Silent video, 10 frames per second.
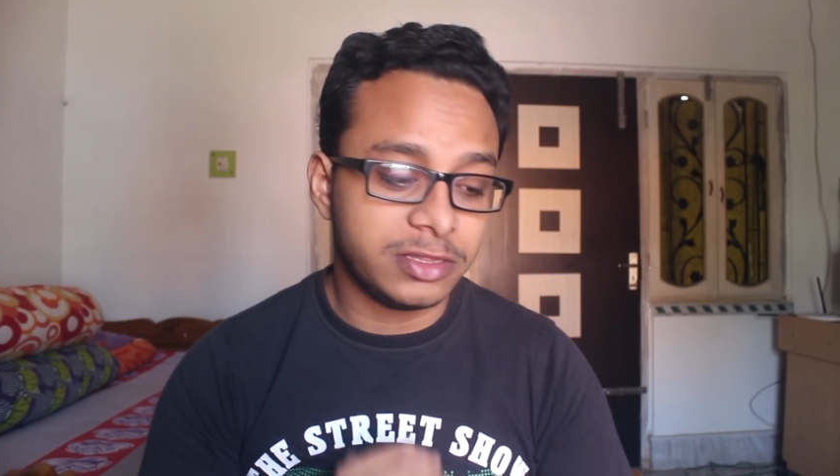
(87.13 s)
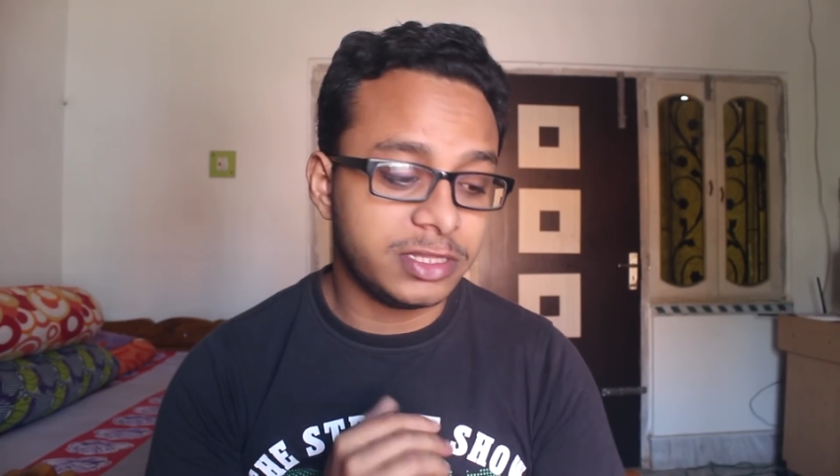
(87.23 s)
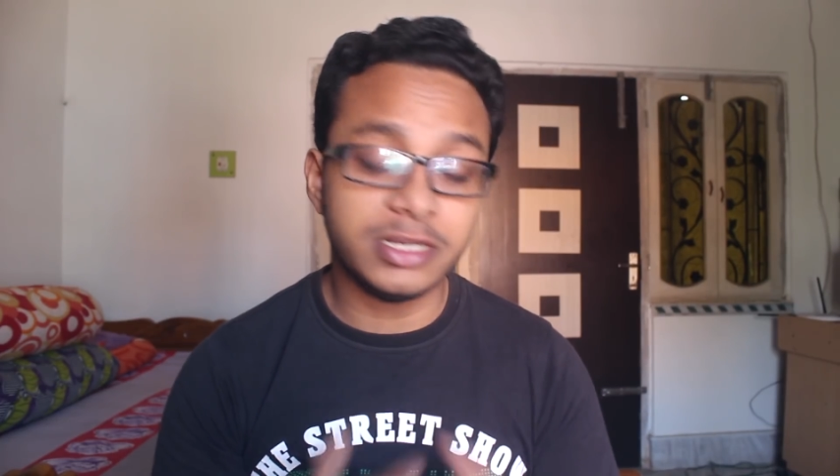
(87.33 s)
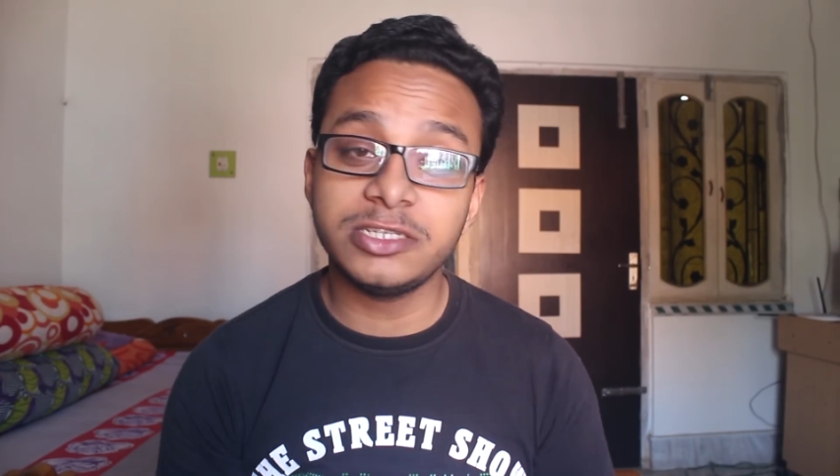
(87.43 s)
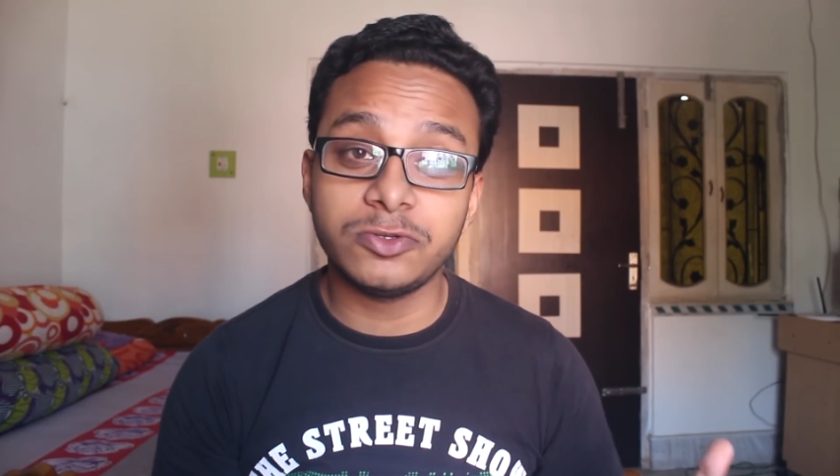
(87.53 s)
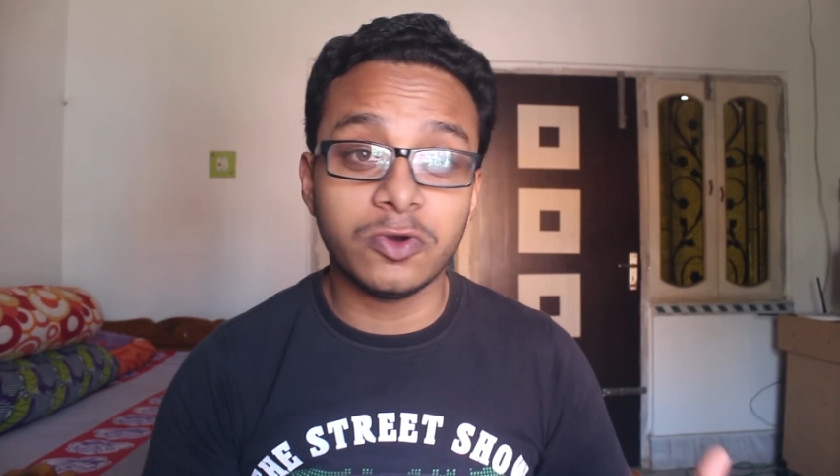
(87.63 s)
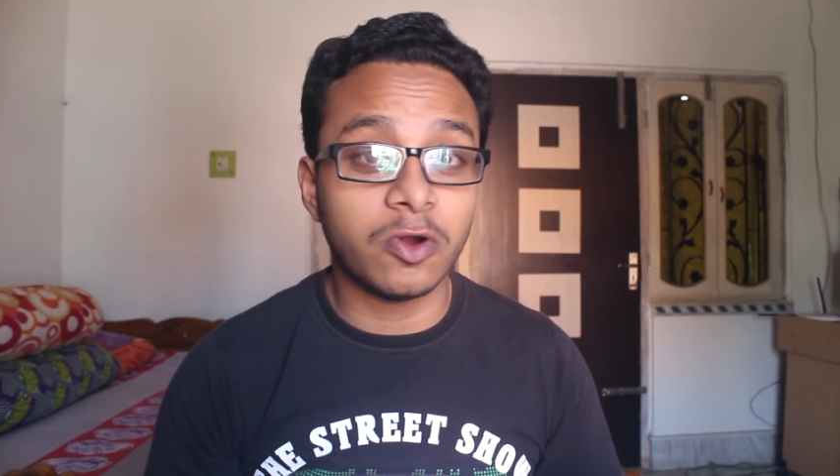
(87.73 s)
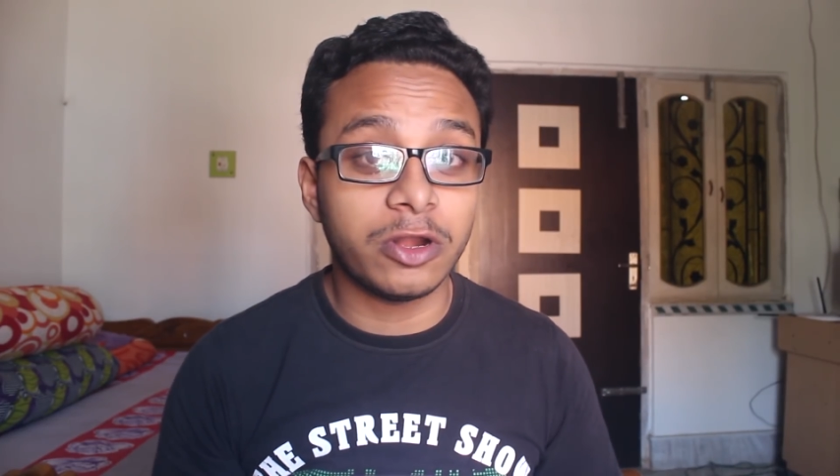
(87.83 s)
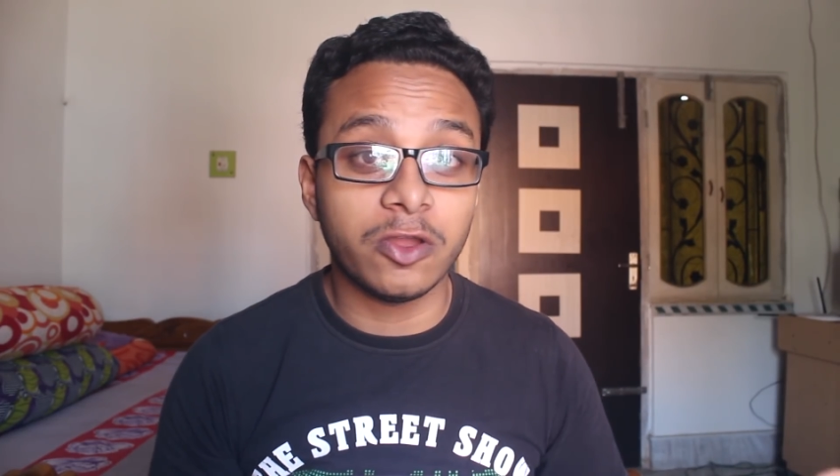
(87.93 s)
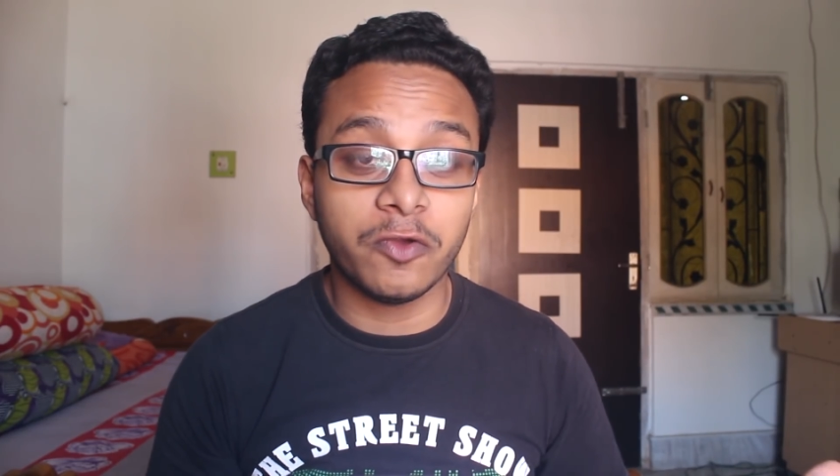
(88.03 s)
there is
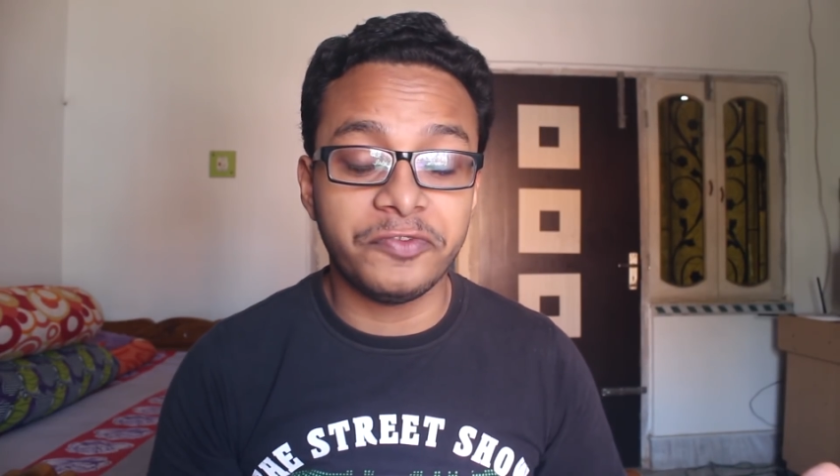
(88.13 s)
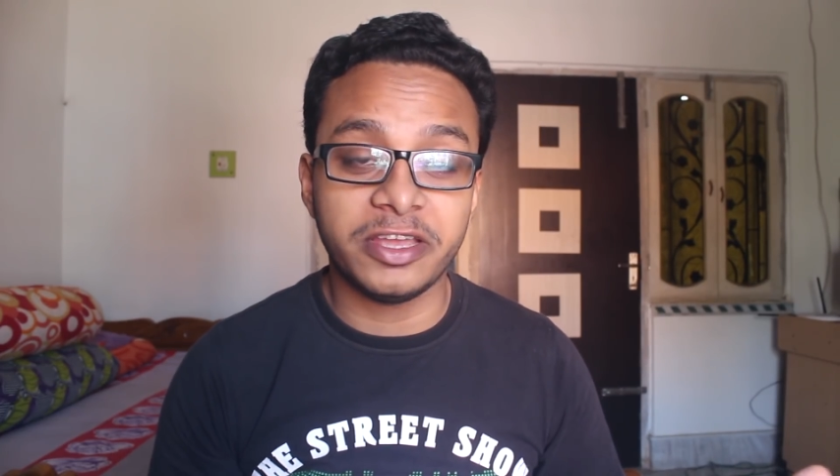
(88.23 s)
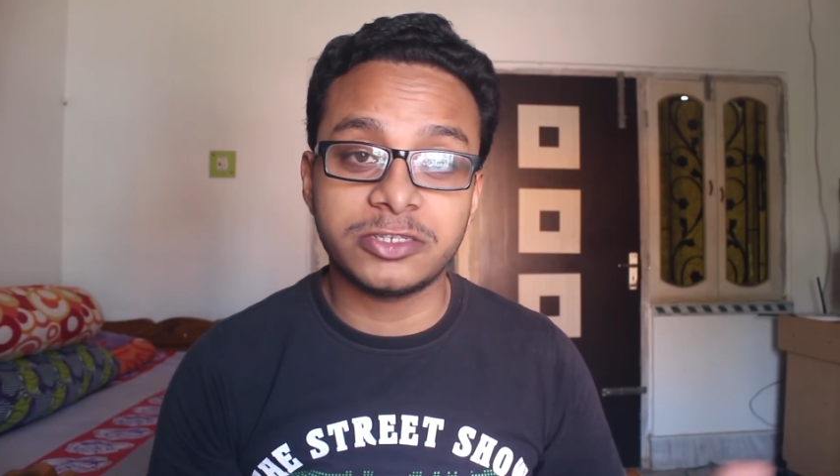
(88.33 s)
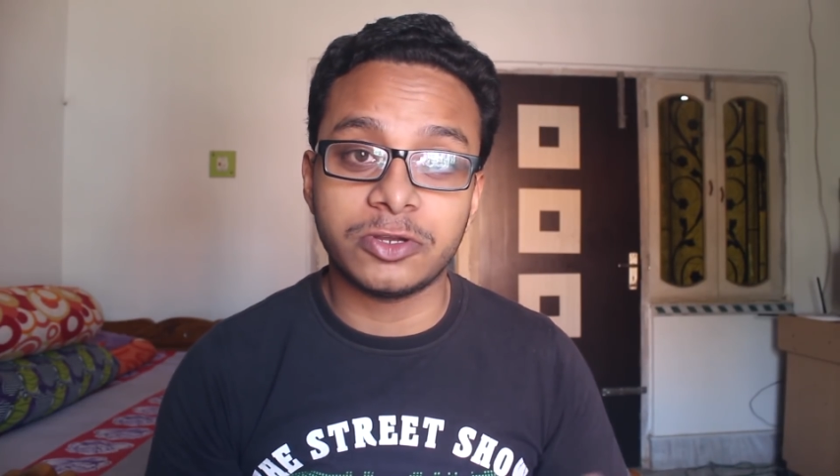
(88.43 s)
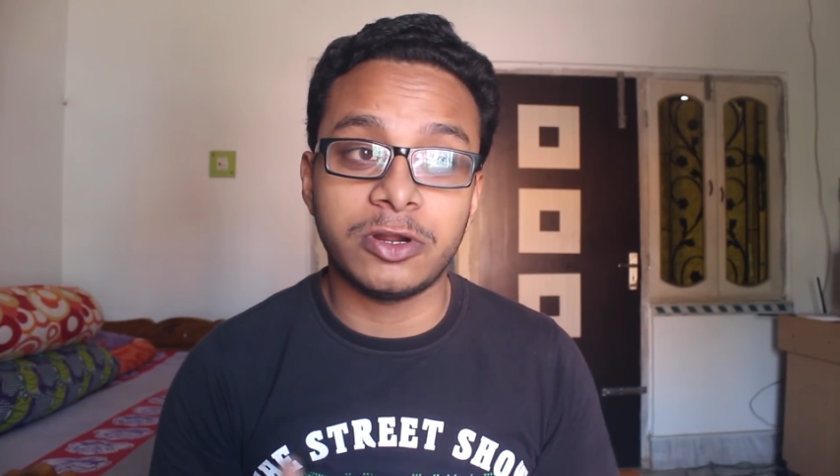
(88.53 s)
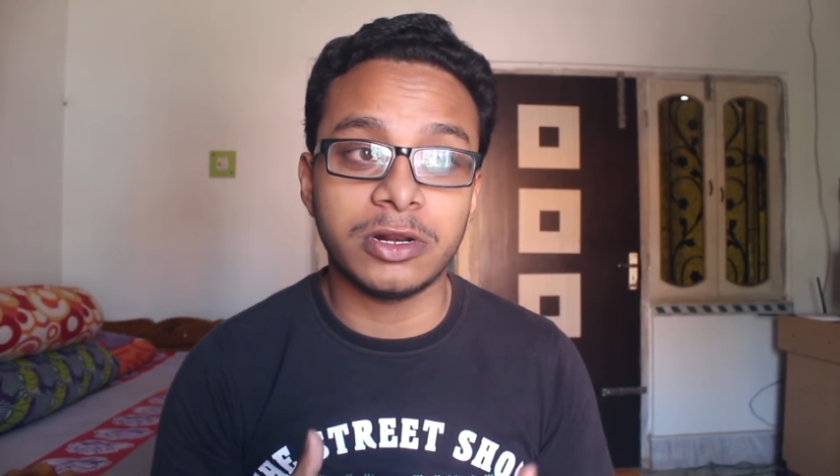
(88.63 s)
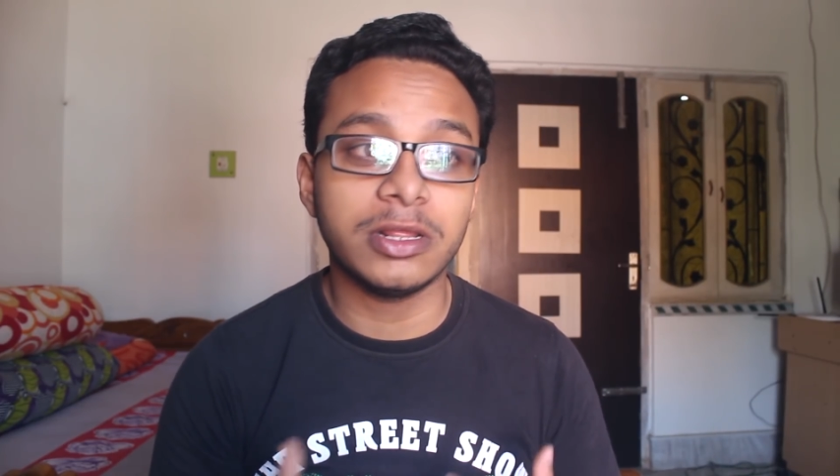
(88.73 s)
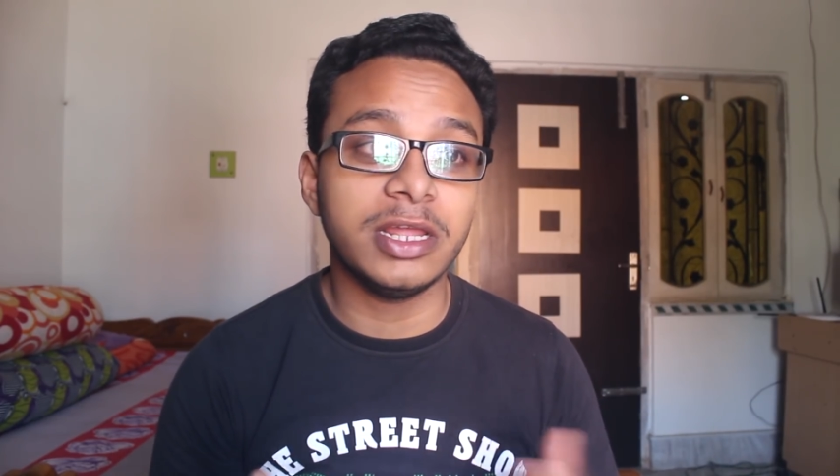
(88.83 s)
no audio effects or